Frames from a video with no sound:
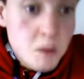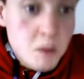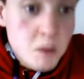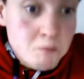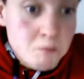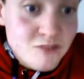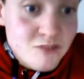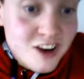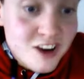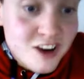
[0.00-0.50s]
the
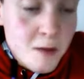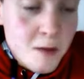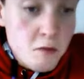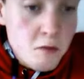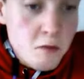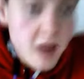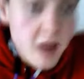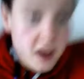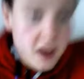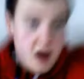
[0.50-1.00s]

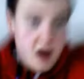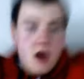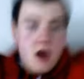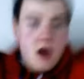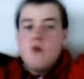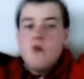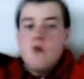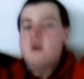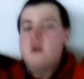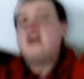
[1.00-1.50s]
troublemaker.
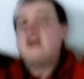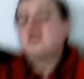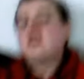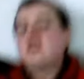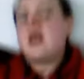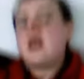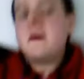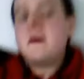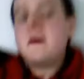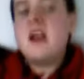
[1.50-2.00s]
Mother,
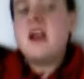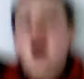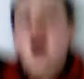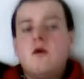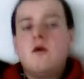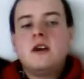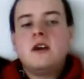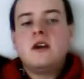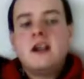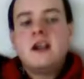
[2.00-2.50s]
come here now.
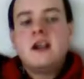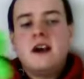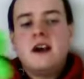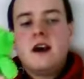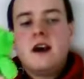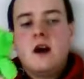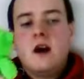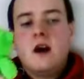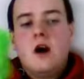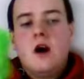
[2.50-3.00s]

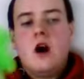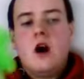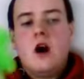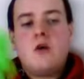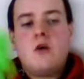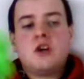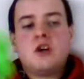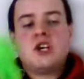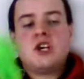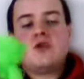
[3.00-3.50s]
Uh,
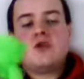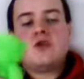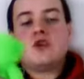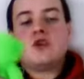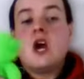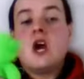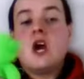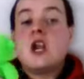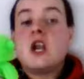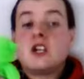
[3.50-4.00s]
why is it,
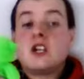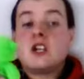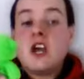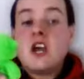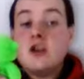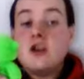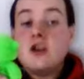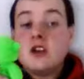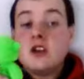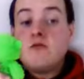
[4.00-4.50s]
George?
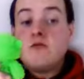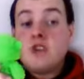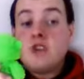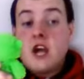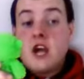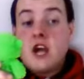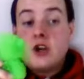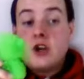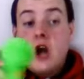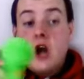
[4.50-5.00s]
Get yourself
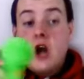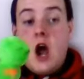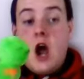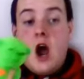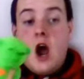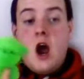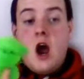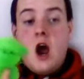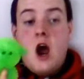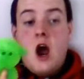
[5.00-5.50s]
changed.
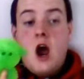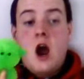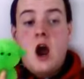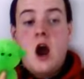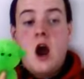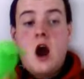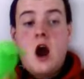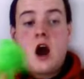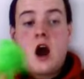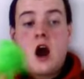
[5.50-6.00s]
Uh,
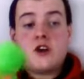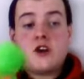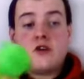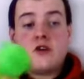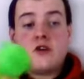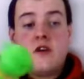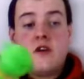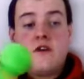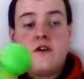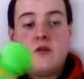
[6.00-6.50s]
I
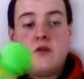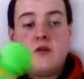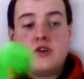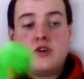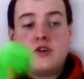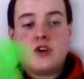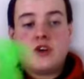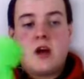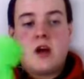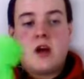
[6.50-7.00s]
don't know if I
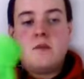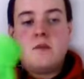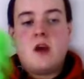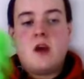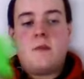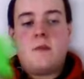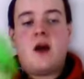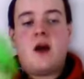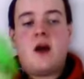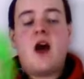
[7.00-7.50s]
want to come.
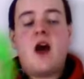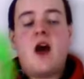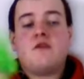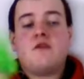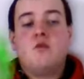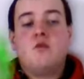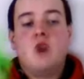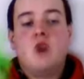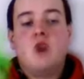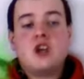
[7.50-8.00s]
Yeah, but
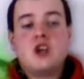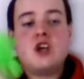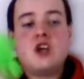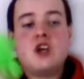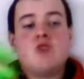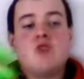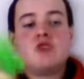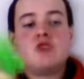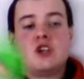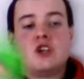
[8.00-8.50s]
after what
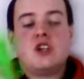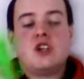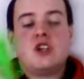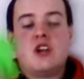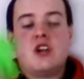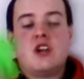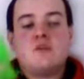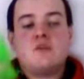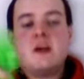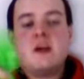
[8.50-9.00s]
you just
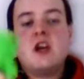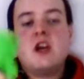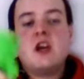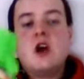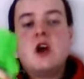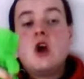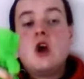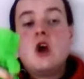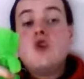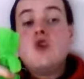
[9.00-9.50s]
did to me.
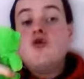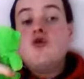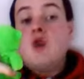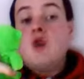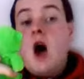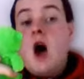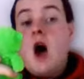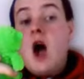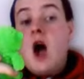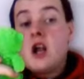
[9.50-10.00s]

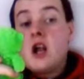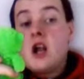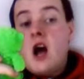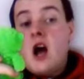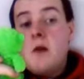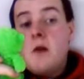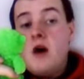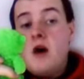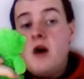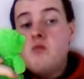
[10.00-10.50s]
Uh,
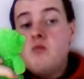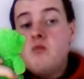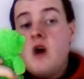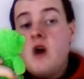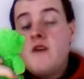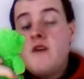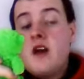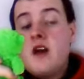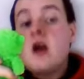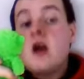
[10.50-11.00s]
come on,
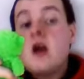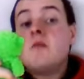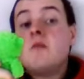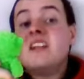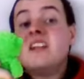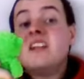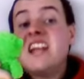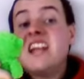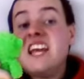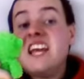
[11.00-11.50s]
Werther.
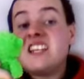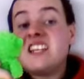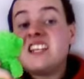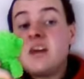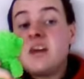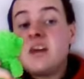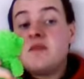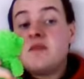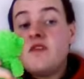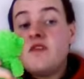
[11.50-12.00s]
Please
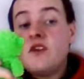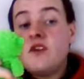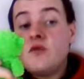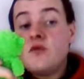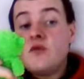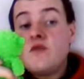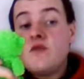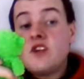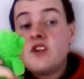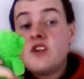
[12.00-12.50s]
come to the
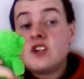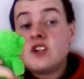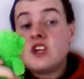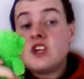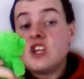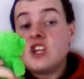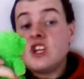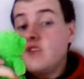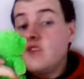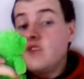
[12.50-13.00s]
funeral with us,
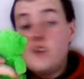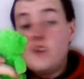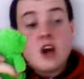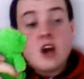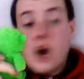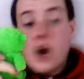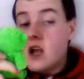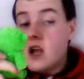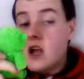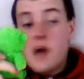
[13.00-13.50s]
because if you
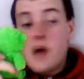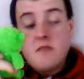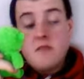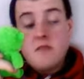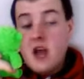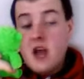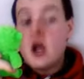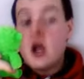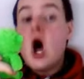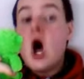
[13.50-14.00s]
can't come
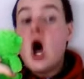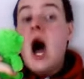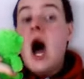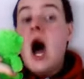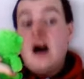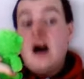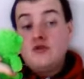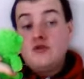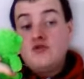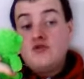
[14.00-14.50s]
then,
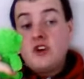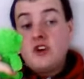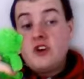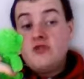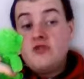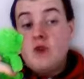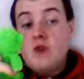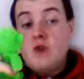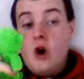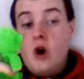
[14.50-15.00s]
I'll stretch
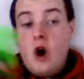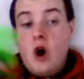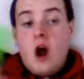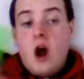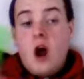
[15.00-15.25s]
you more.